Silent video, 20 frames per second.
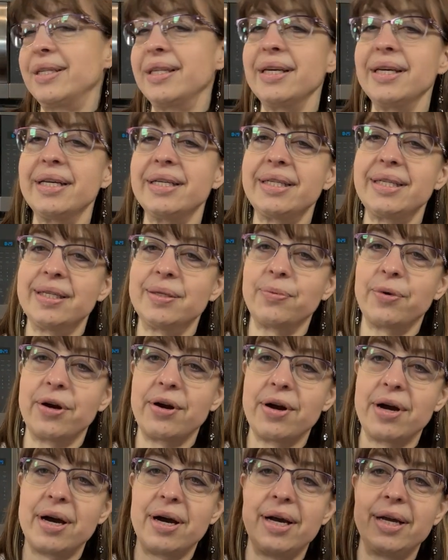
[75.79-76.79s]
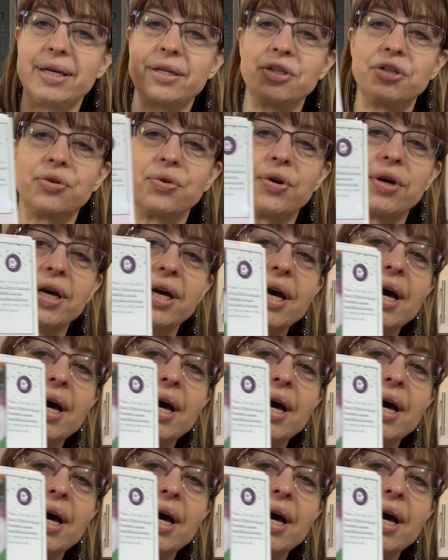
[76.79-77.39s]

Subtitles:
This is where I enjoy.